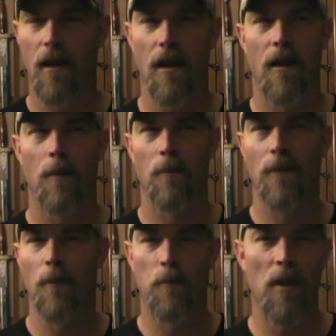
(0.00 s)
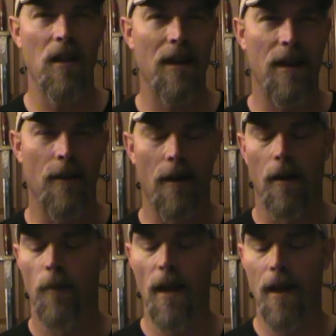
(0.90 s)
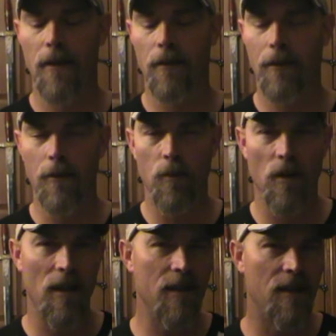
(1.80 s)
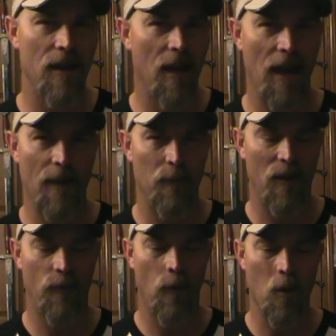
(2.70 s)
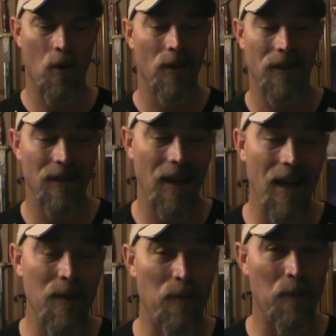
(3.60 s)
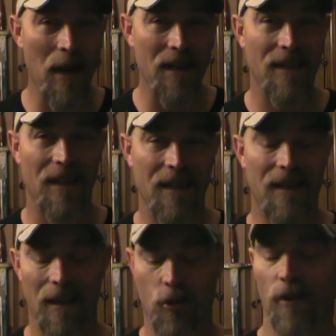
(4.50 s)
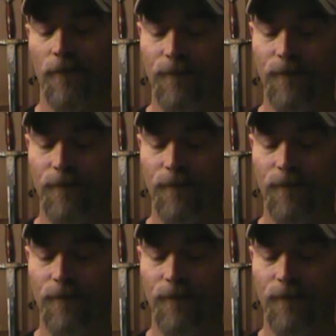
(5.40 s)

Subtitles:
ability there that you really didn't have before in Basic Edition,